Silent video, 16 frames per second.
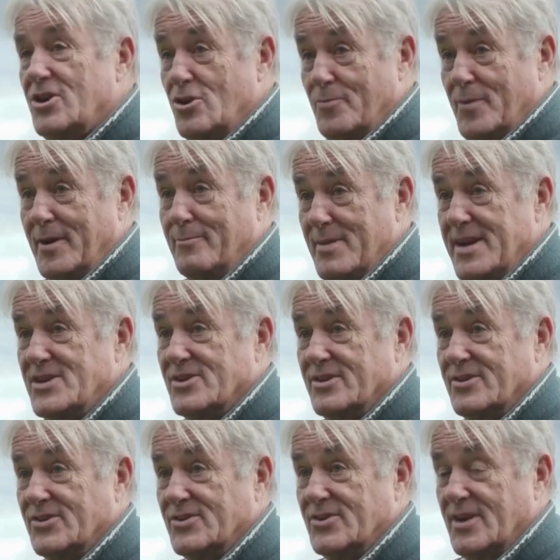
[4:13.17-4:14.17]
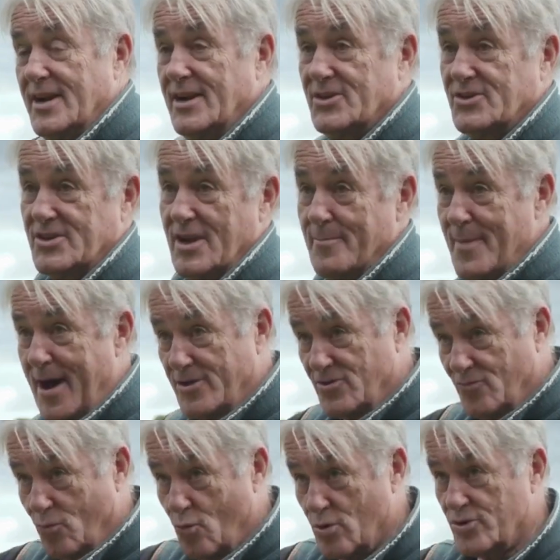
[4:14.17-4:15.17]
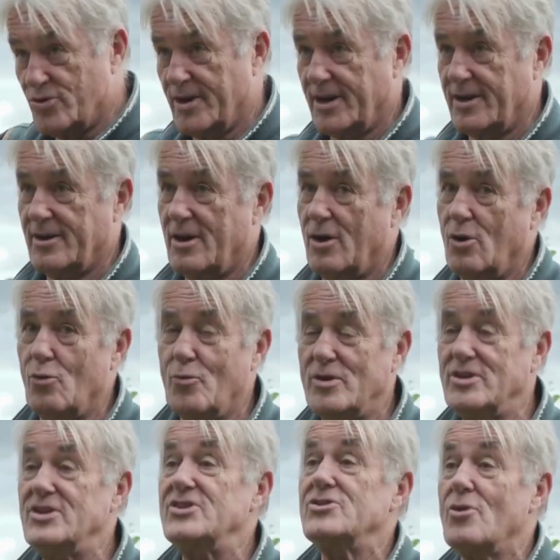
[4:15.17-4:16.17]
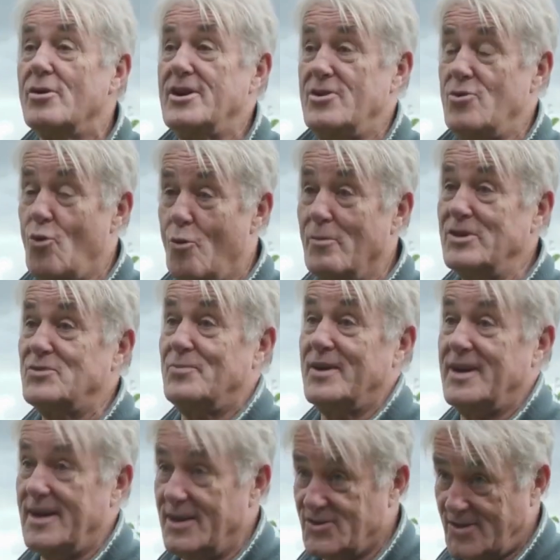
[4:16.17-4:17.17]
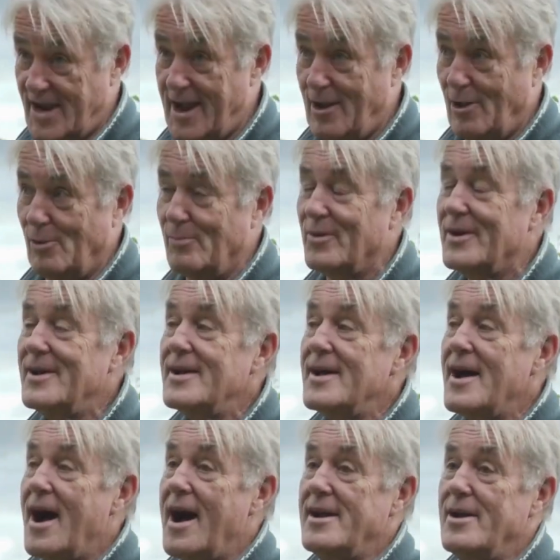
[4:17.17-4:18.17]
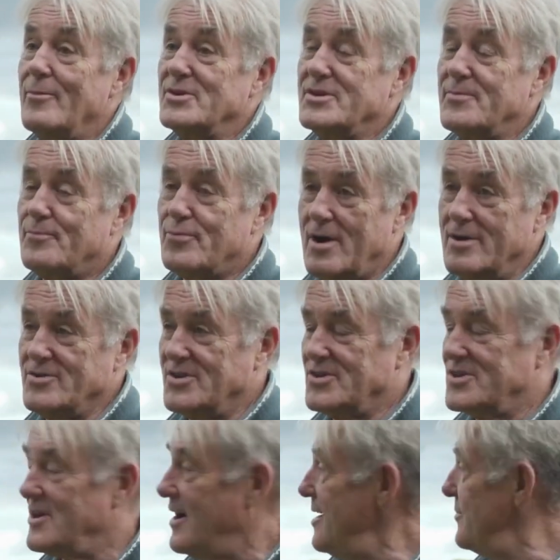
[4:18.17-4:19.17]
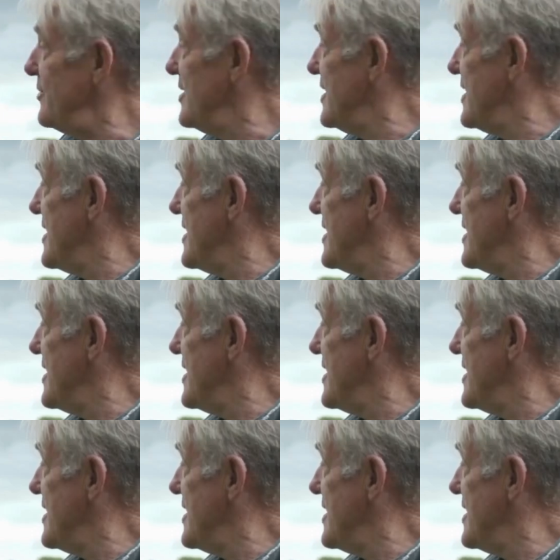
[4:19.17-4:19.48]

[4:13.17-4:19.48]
cubic metres is the amount of water it can hold, which is not enormous, but it's a help, and it was a prototype.